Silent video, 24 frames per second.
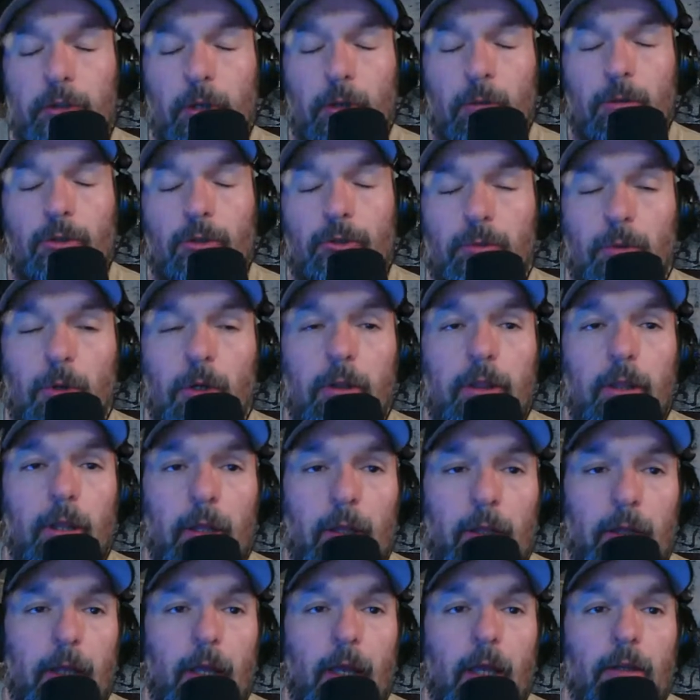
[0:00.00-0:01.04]
it was worth it in
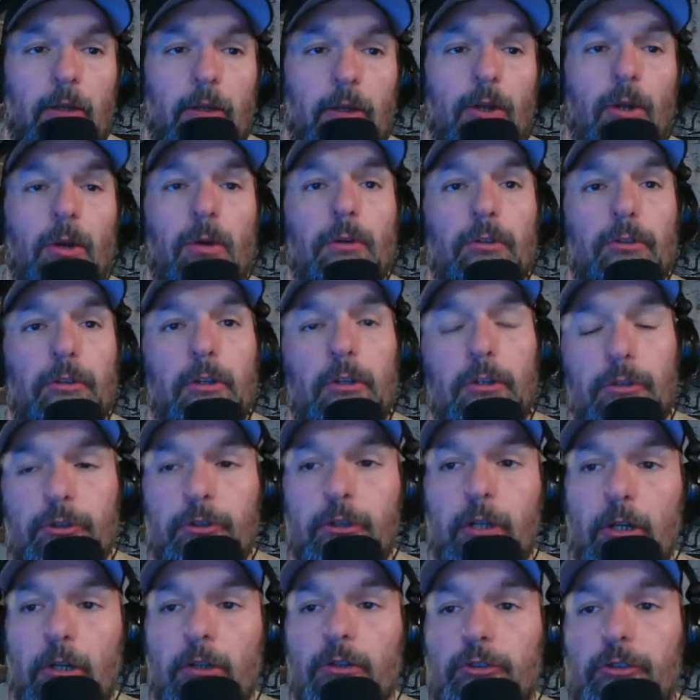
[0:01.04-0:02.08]
the end. It was a little
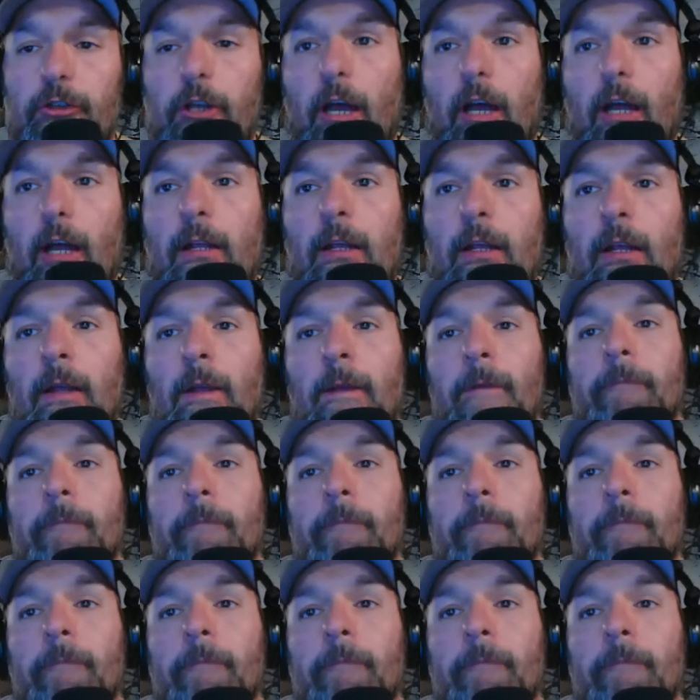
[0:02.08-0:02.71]
sticker shock,